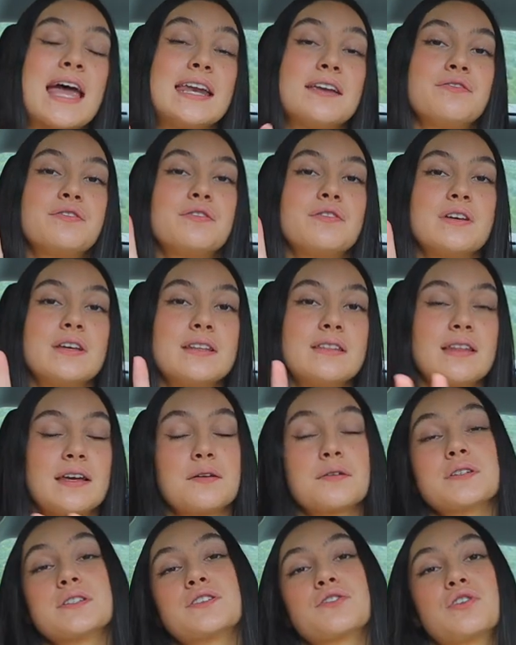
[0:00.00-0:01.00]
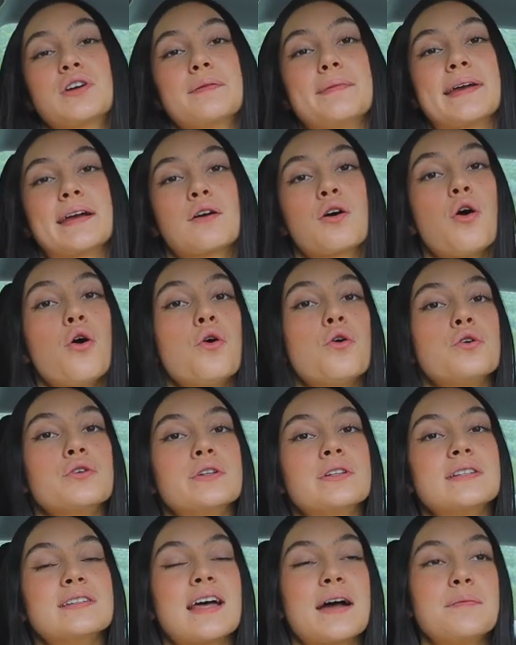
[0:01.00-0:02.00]
And if they were screaming cold,
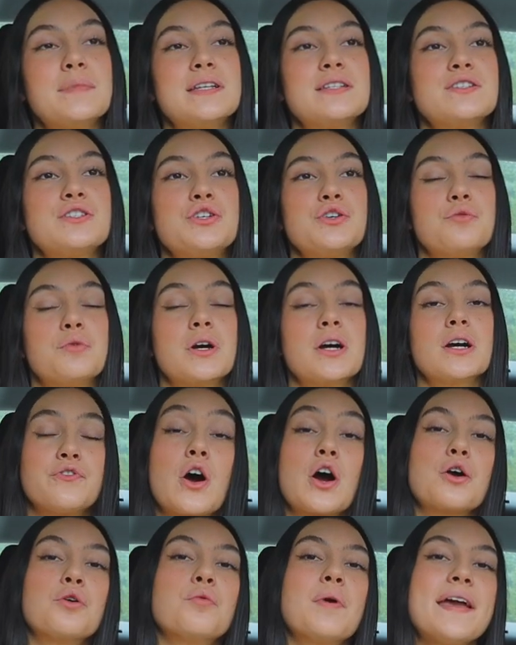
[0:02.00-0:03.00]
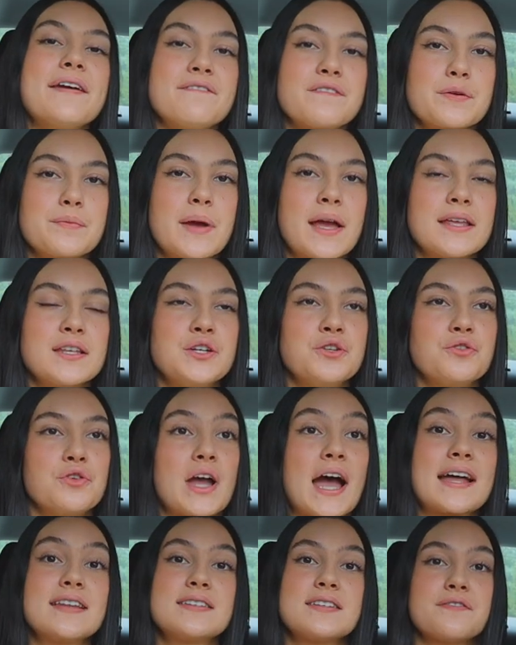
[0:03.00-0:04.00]
that means you were far away from it. You
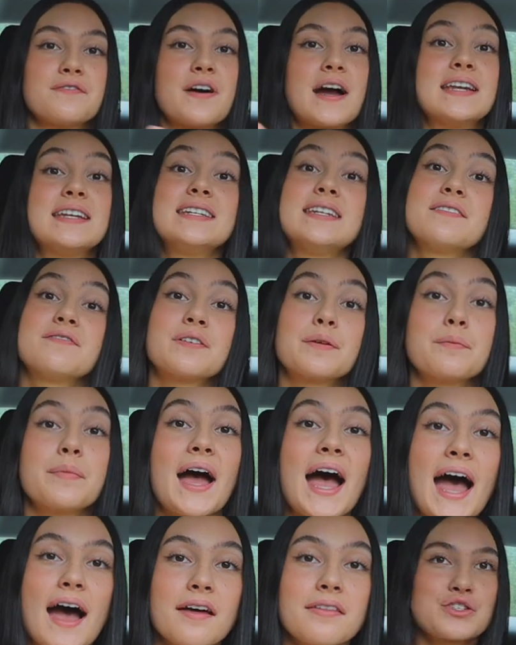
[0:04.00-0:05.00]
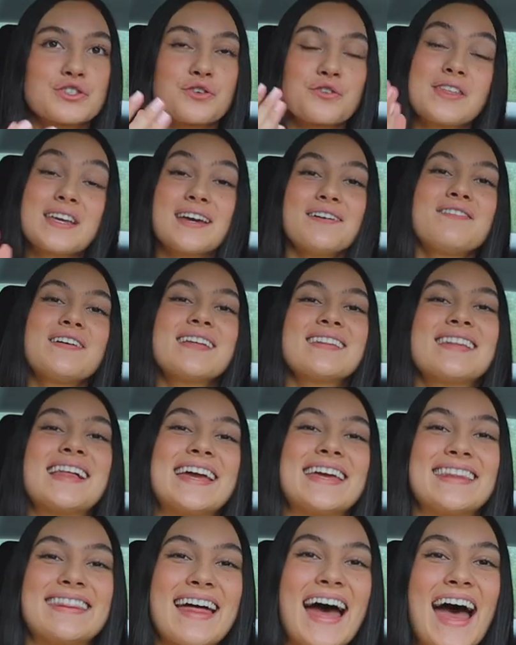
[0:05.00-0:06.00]
had to find a different path. So think of it
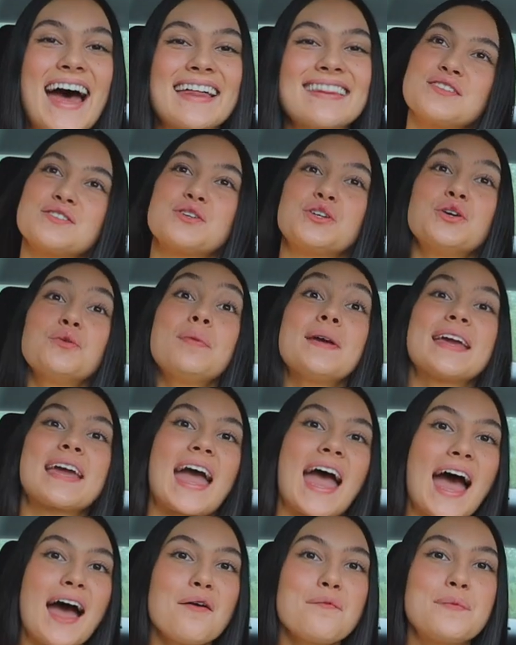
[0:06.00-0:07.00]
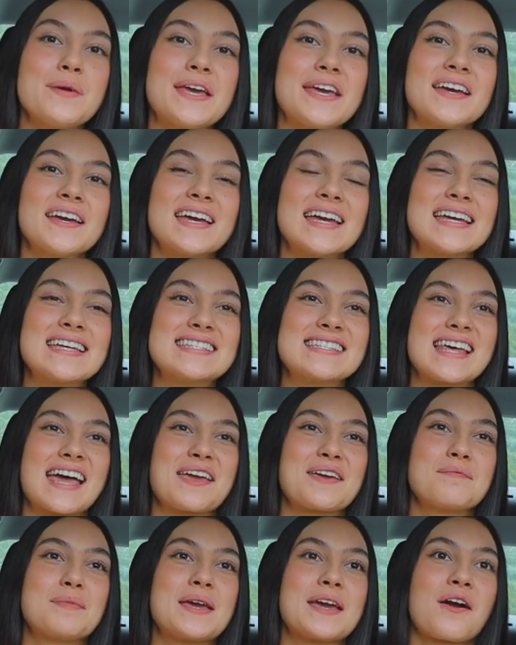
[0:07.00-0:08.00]
like that. So you being happy is
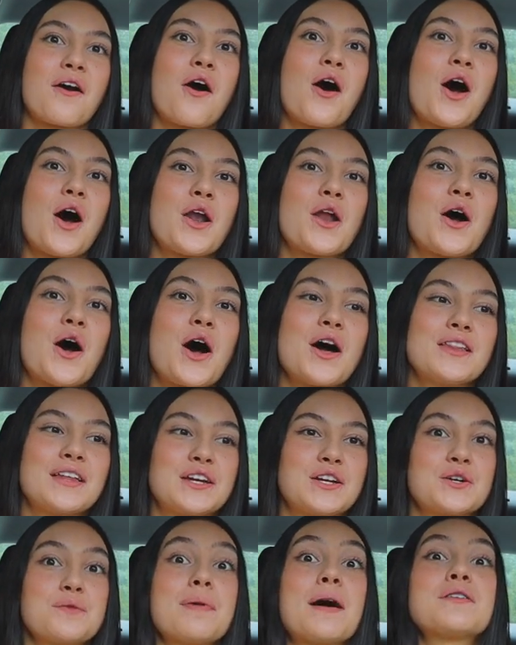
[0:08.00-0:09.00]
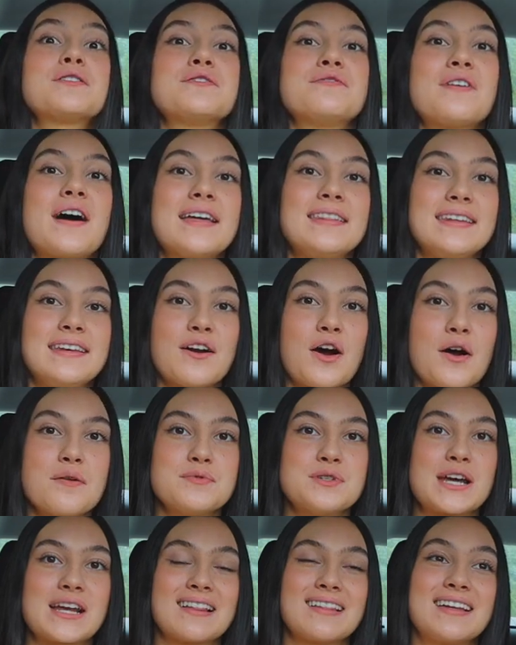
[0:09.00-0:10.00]
like being hot, hot, like you're about to find the
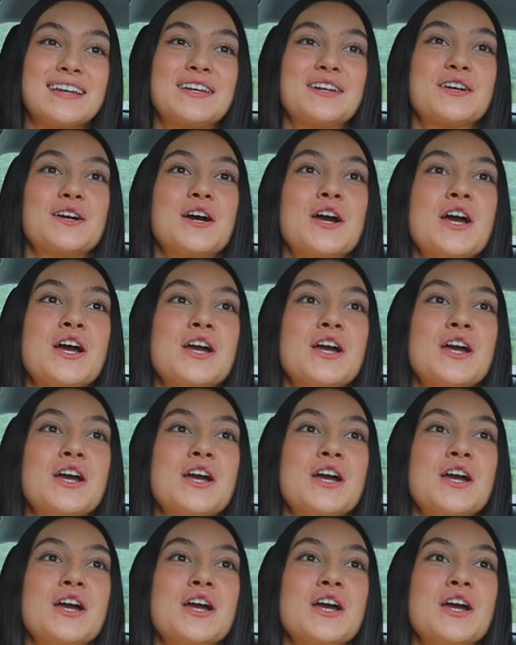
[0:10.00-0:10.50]
object, like you're